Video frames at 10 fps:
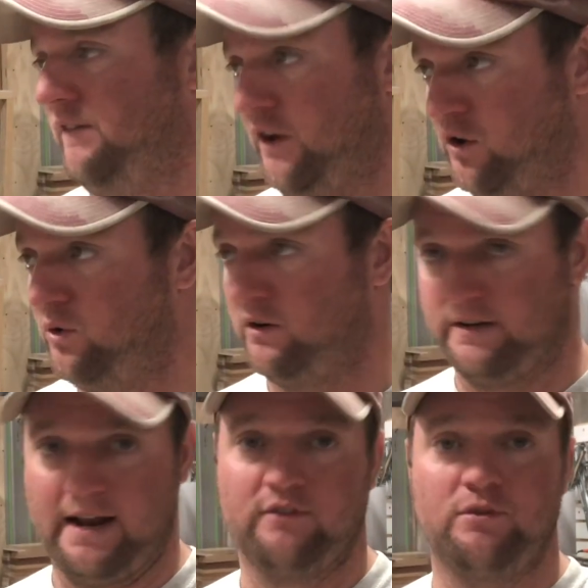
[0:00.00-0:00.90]
you know, or
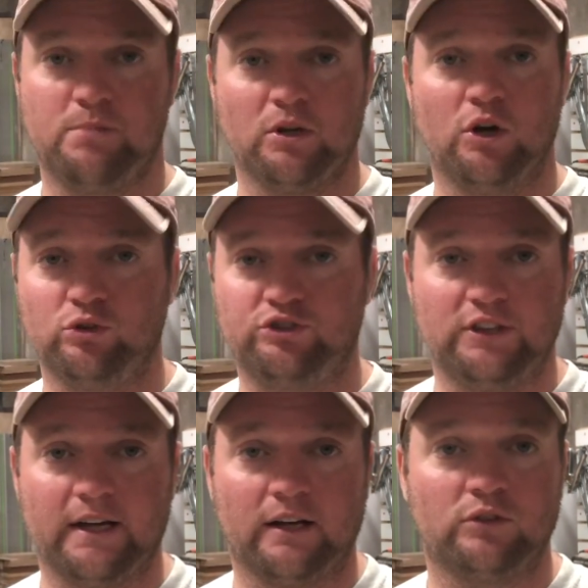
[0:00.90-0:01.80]
Nancy
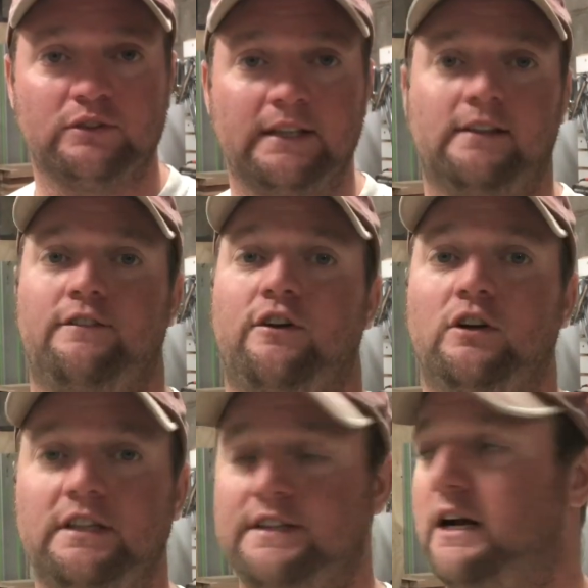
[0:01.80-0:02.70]
Pelosi. I don't need a
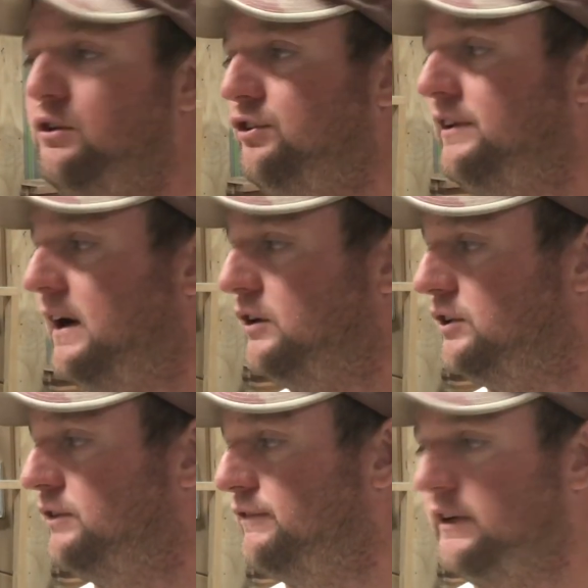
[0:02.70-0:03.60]

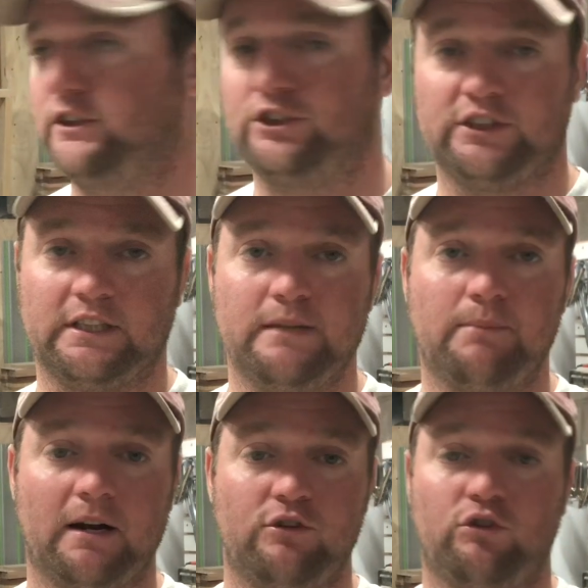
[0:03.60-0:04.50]
$30,000 fridge to keep
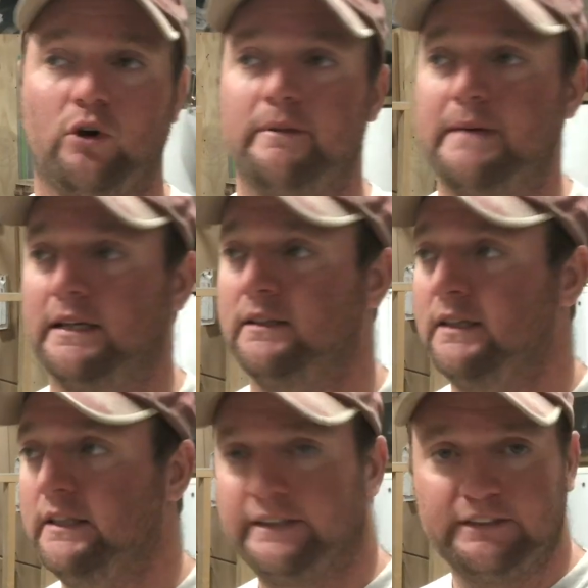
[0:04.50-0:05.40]
ice cream in.
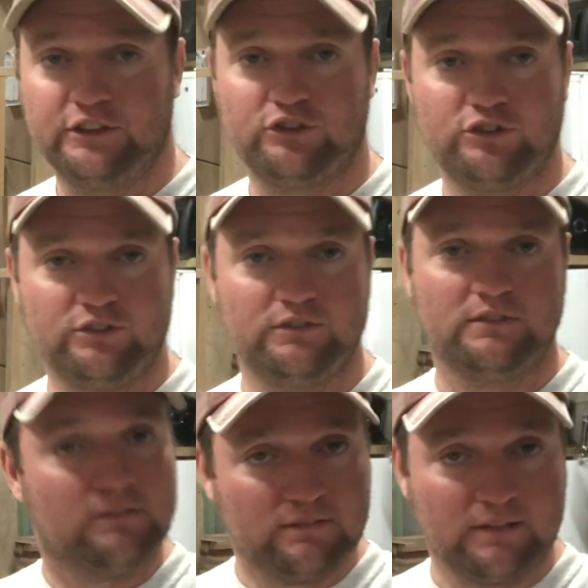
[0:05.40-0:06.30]
Just
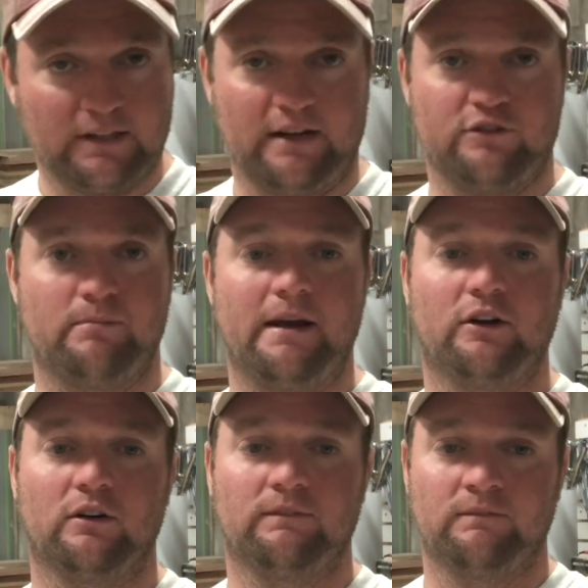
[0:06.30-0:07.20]
an ice
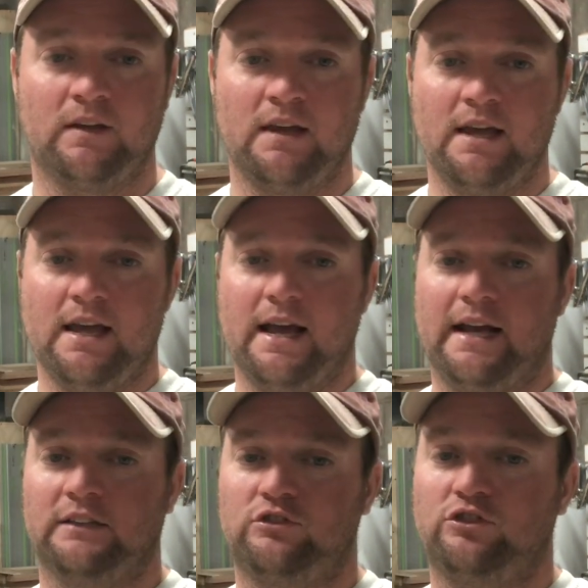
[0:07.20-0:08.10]
maker.
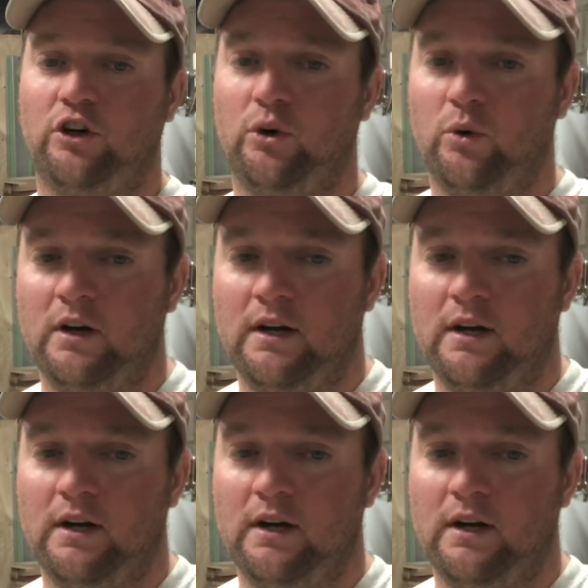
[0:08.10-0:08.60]
And so